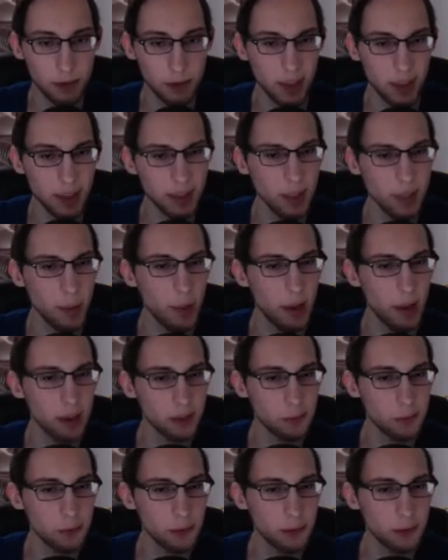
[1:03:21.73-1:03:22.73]
that the
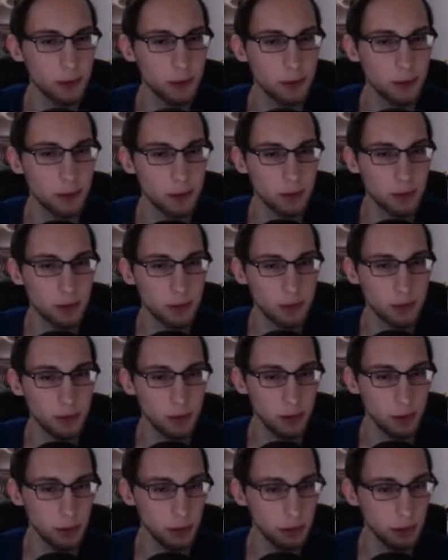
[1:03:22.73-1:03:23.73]
last one?
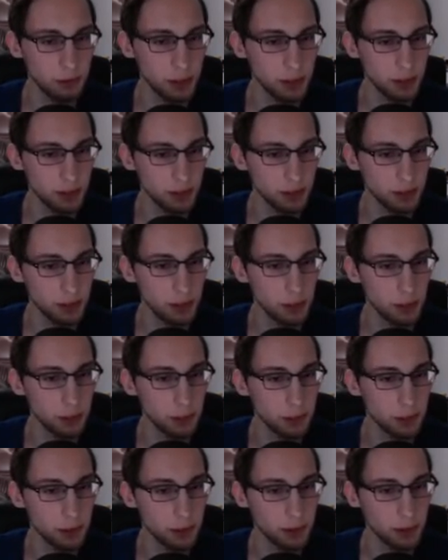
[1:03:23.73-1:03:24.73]
No, he raises another
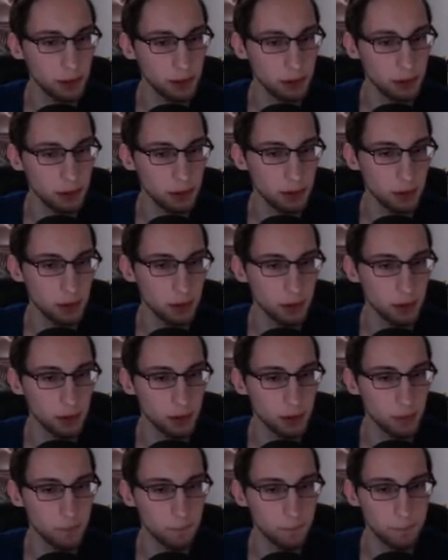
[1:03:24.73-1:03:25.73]
one.
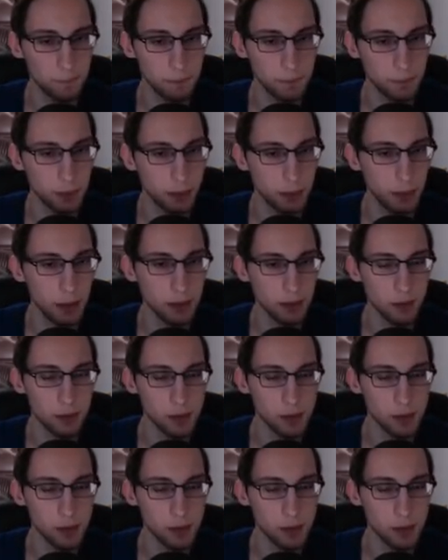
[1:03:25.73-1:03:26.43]
Okay. That's